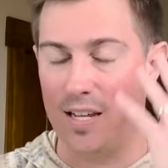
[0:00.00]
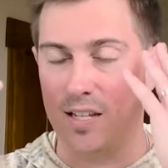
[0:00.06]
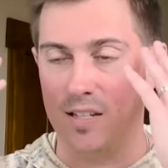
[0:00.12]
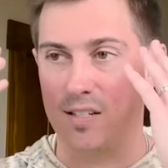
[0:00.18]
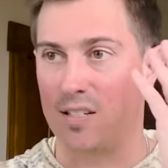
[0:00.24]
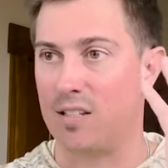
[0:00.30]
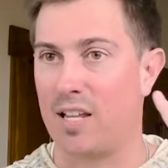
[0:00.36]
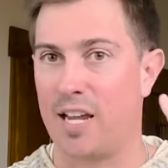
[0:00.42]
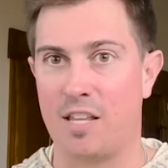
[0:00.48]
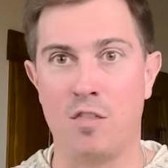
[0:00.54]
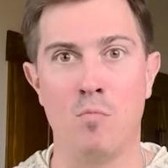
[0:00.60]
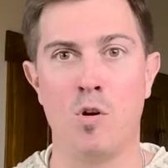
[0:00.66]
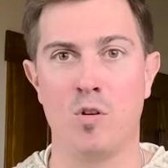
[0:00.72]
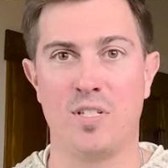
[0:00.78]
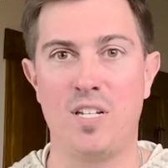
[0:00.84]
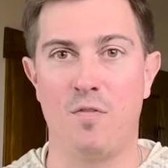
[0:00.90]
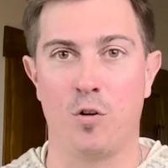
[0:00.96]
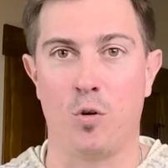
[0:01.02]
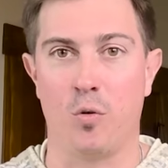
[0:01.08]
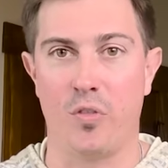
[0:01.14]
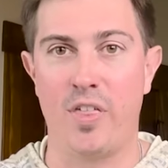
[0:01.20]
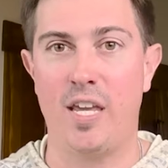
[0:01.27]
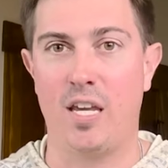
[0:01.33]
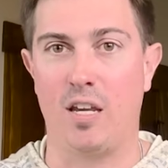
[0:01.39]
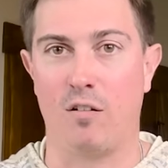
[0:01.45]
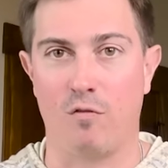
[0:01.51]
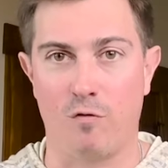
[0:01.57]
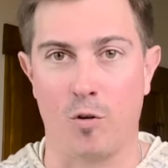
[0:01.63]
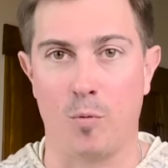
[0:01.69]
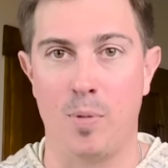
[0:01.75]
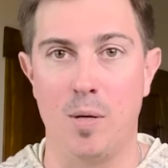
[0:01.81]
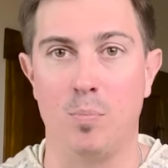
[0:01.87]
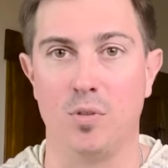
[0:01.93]
is like the most difficult thing
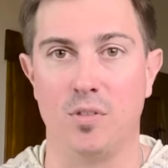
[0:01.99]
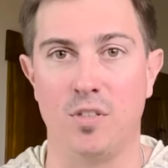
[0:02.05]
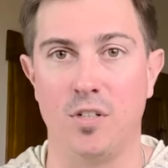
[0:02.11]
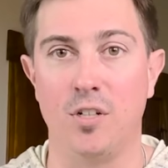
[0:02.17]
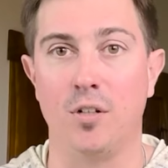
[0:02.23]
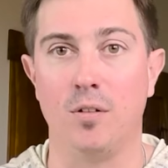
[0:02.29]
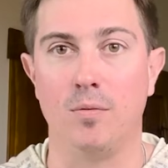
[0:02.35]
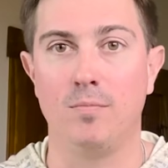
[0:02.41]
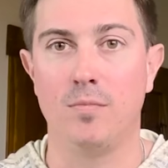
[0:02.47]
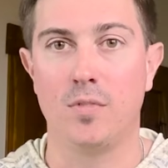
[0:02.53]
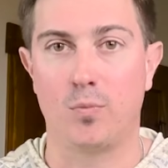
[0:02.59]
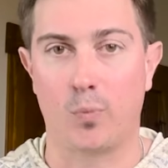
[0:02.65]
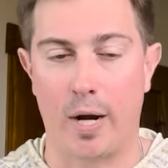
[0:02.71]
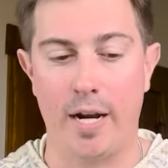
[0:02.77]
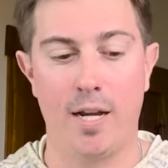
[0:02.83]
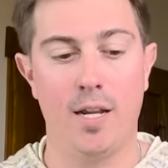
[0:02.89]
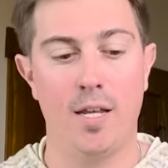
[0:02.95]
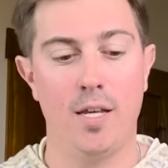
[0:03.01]
for people to do. Right?